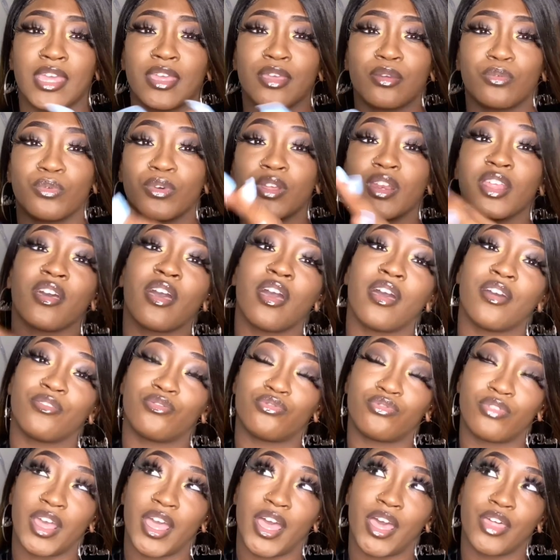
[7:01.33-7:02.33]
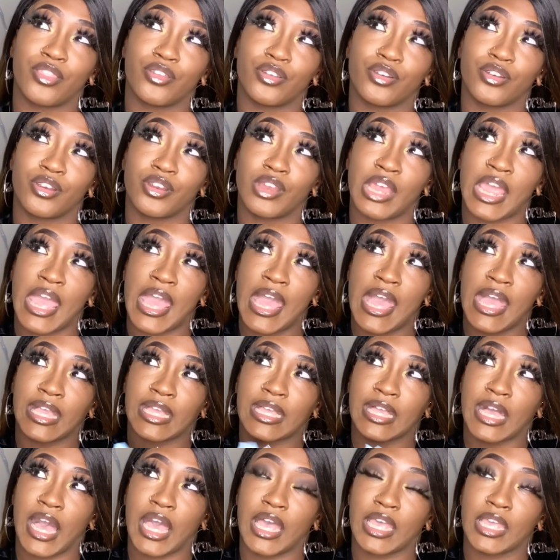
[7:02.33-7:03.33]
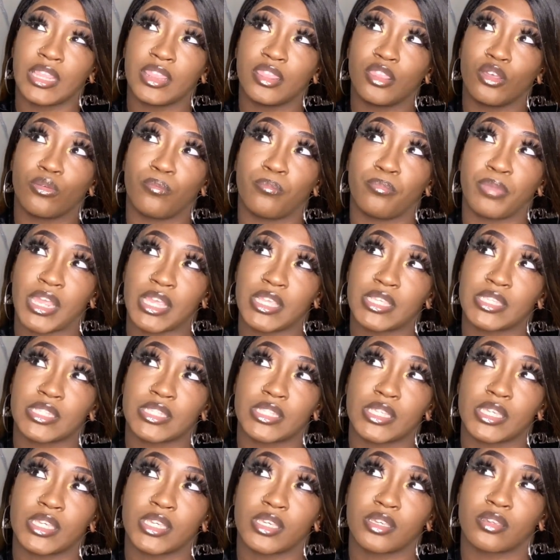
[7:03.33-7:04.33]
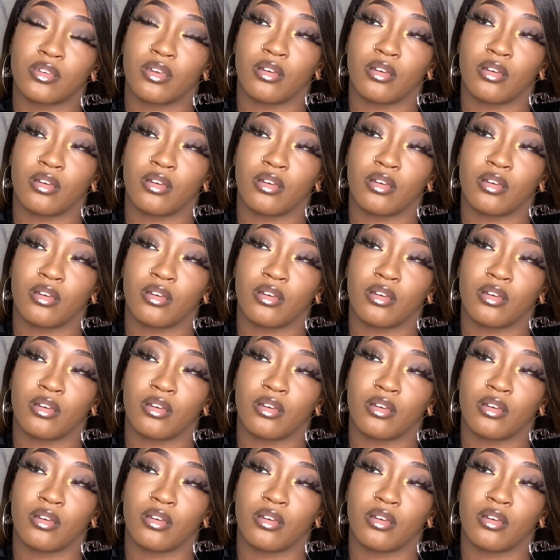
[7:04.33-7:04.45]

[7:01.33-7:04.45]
would have rather gotten the basic